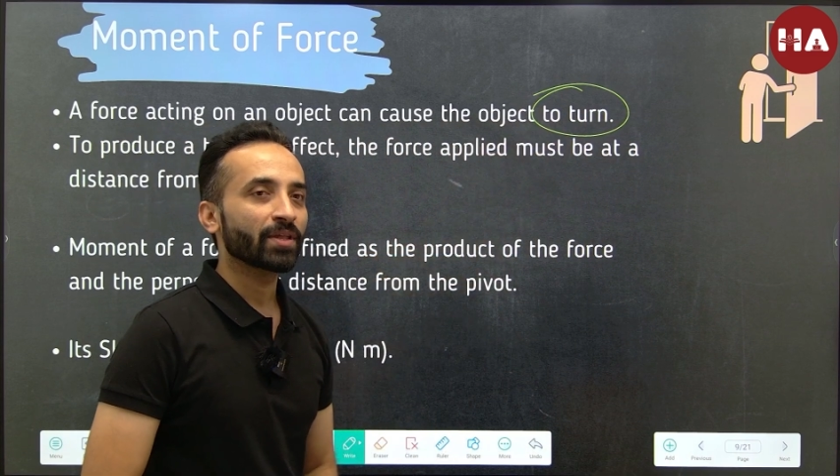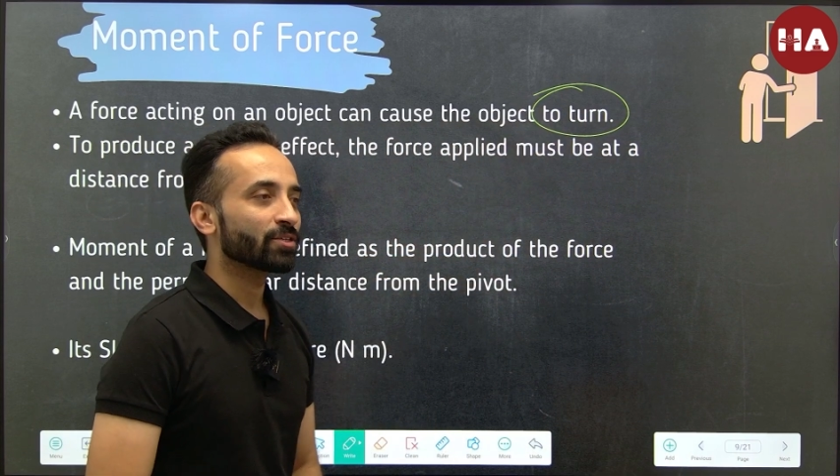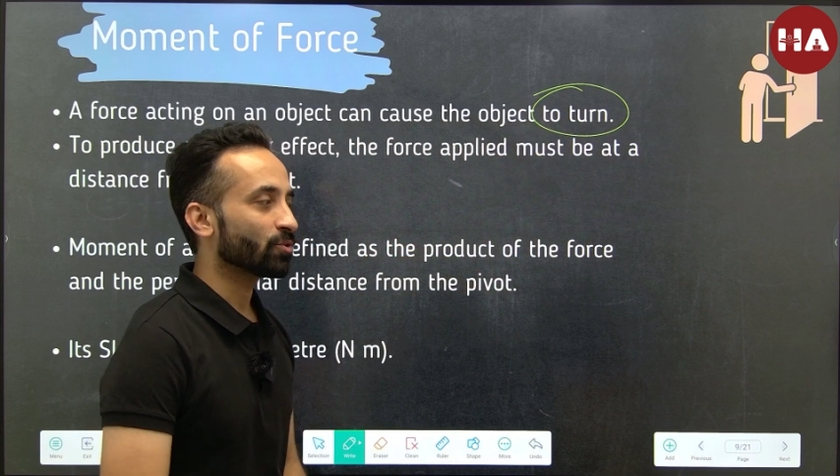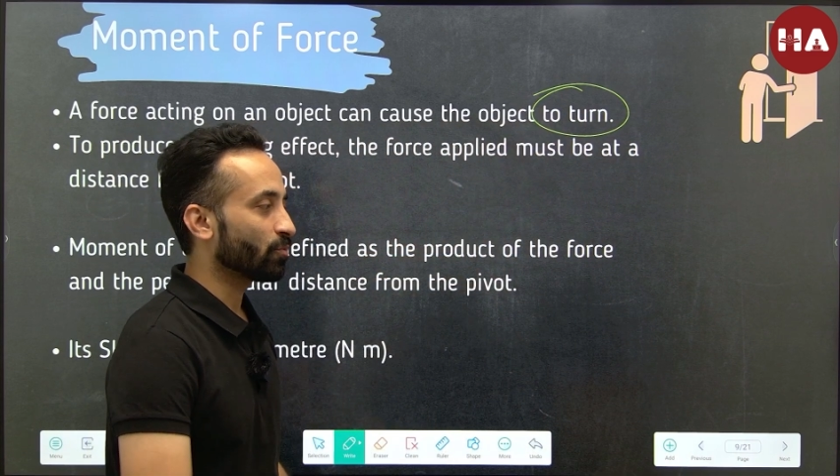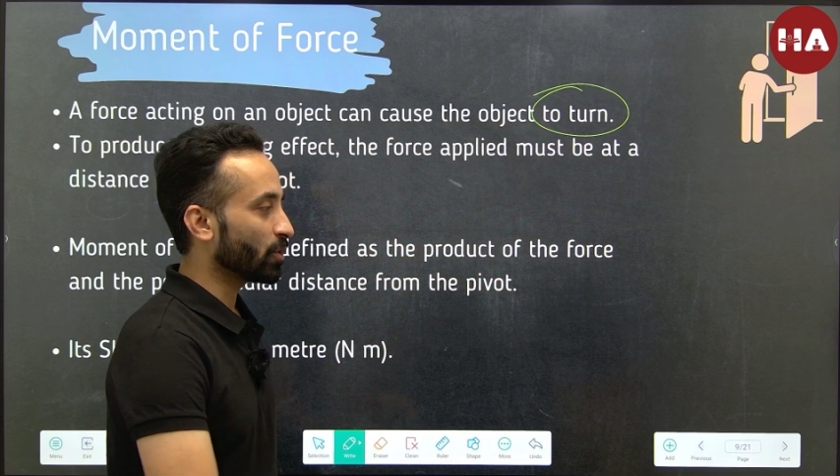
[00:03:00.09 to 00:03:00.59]

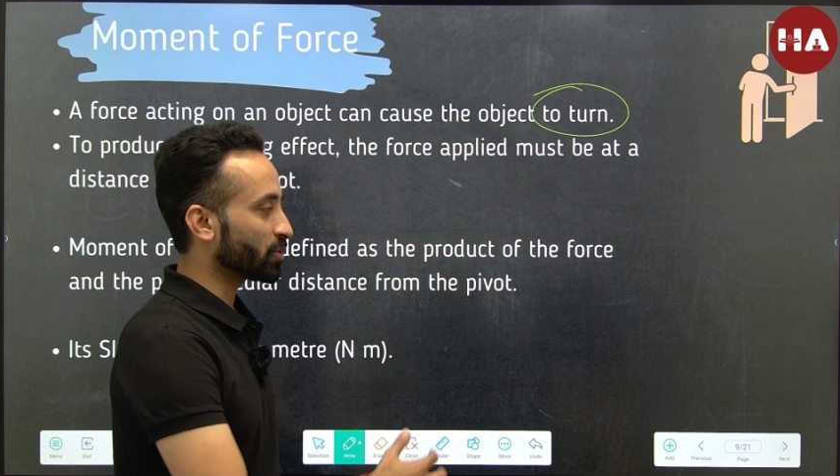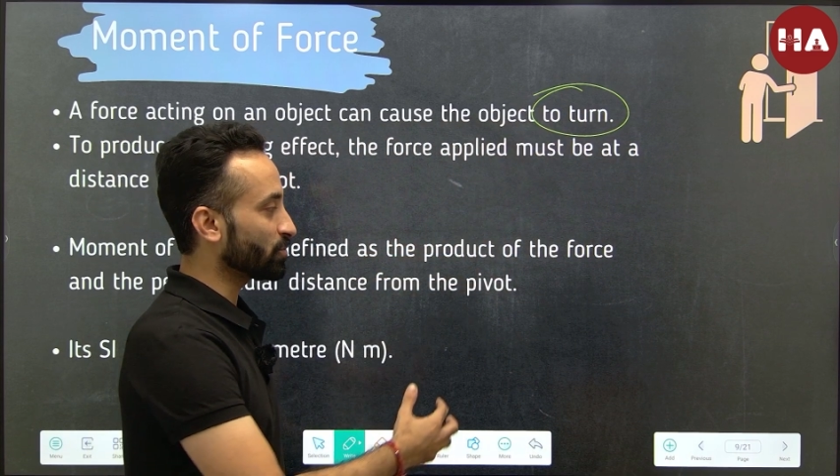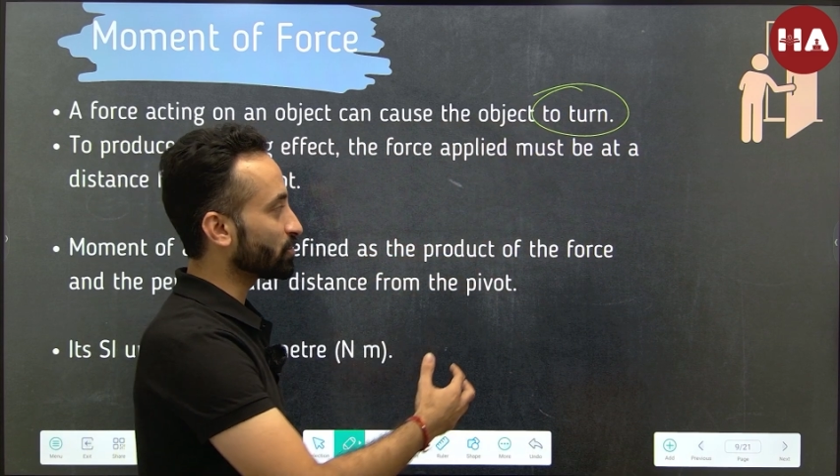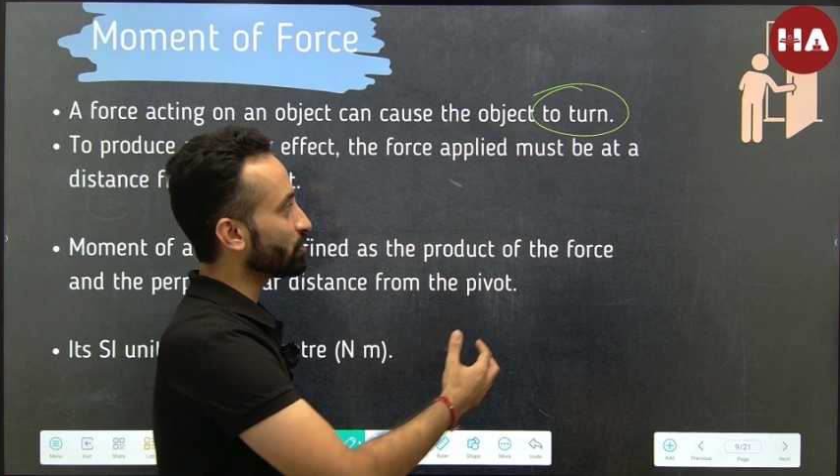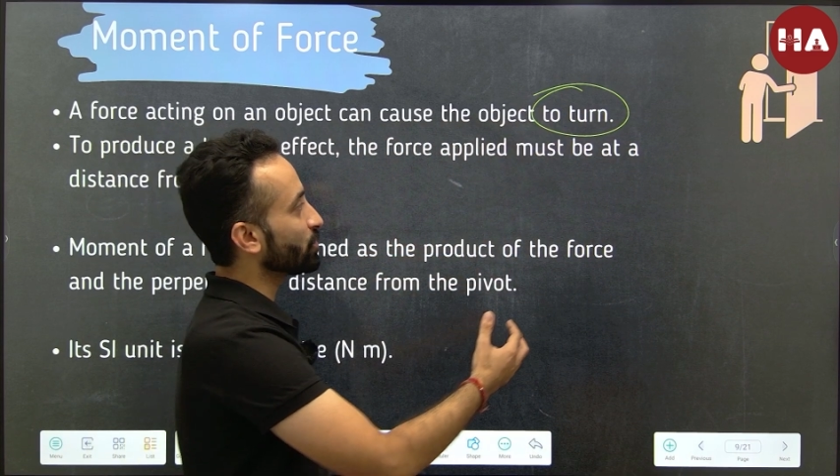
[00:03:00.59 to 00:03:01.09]
So what
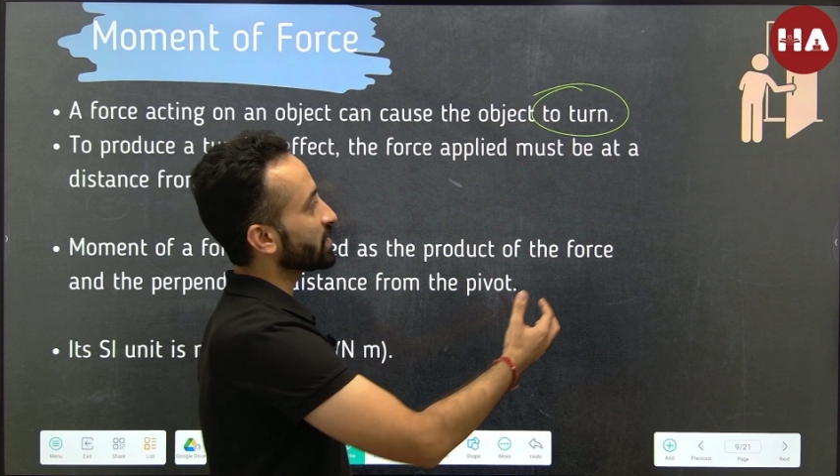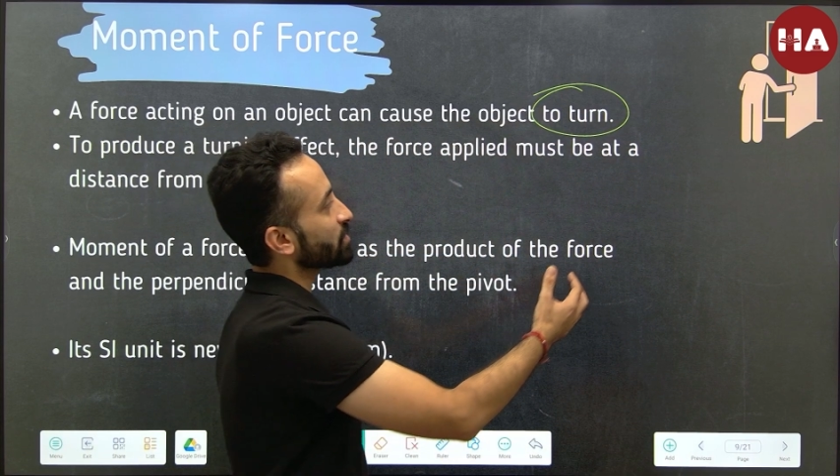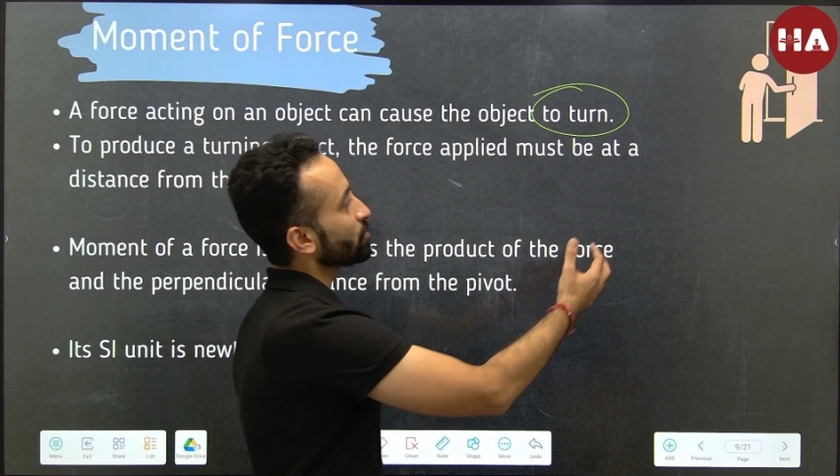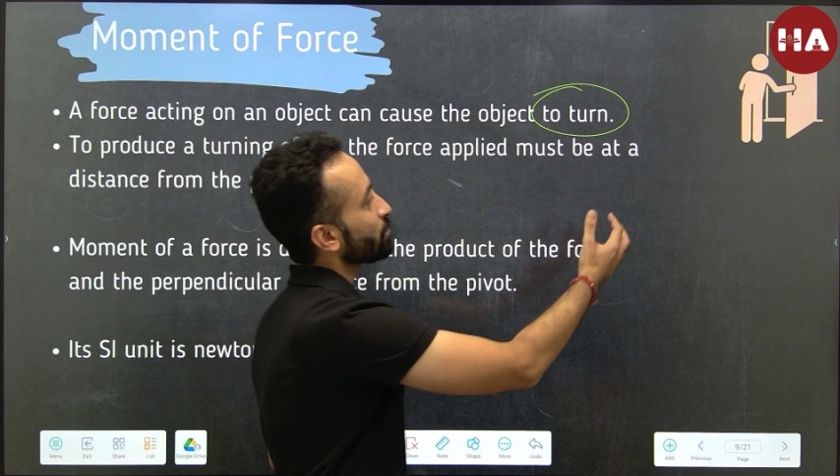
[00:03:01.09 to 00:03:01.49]
you do is you